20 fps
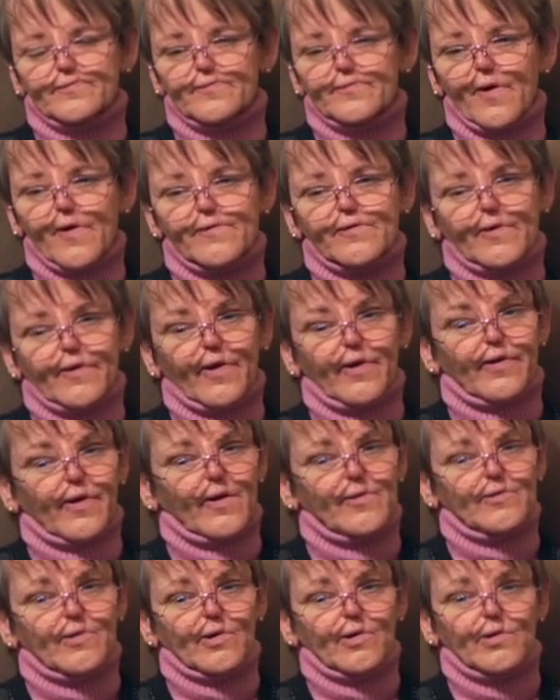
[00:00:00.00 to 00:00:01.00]
people that
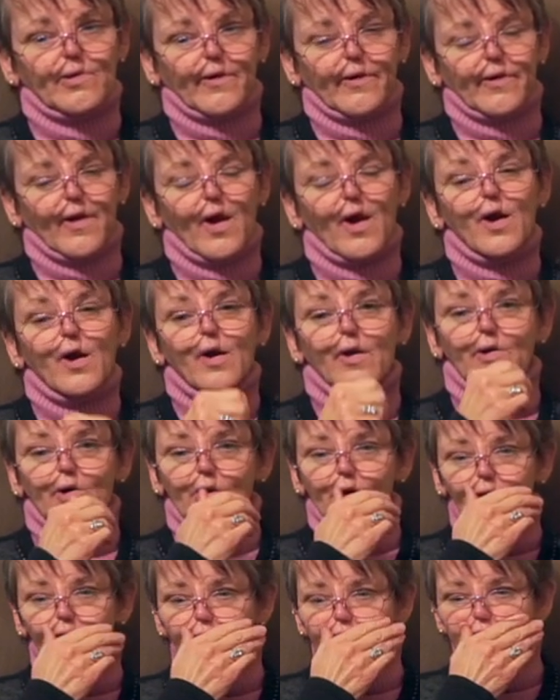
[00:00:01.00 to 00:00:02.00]
they were going to
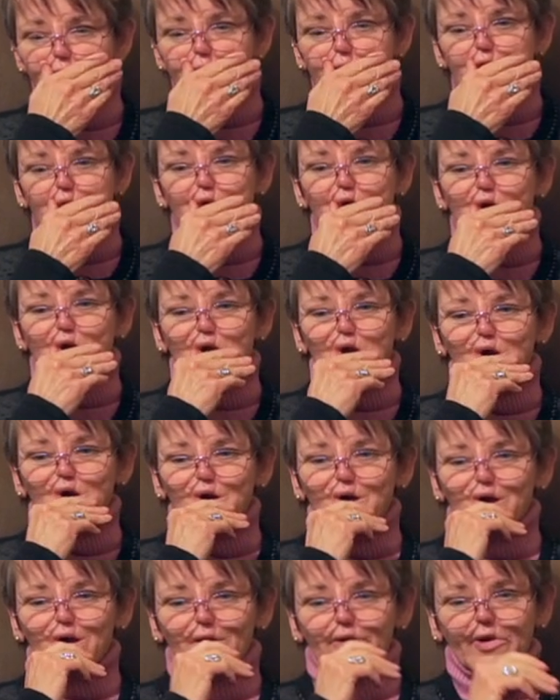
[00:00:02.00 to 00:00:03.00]
hire
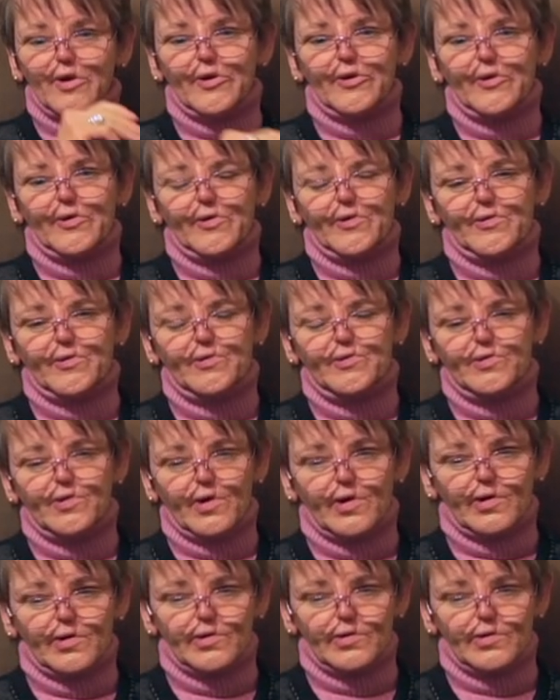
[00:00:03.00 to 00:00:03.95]
to do